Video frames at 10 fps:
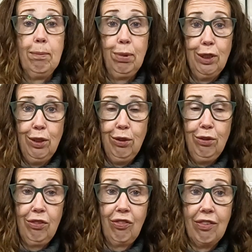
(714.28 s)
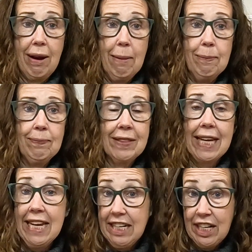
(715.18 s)
blues from
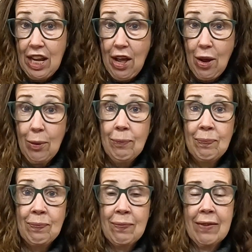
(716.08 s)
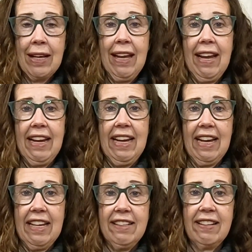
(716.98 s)
indigo,
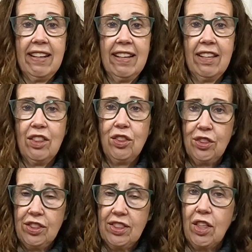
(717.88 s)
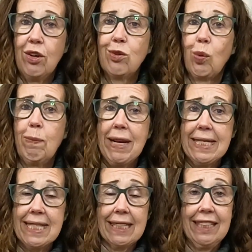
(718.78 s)
and those were
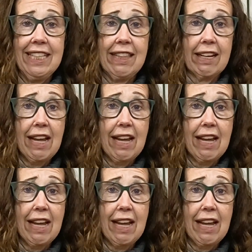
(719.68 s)
basically the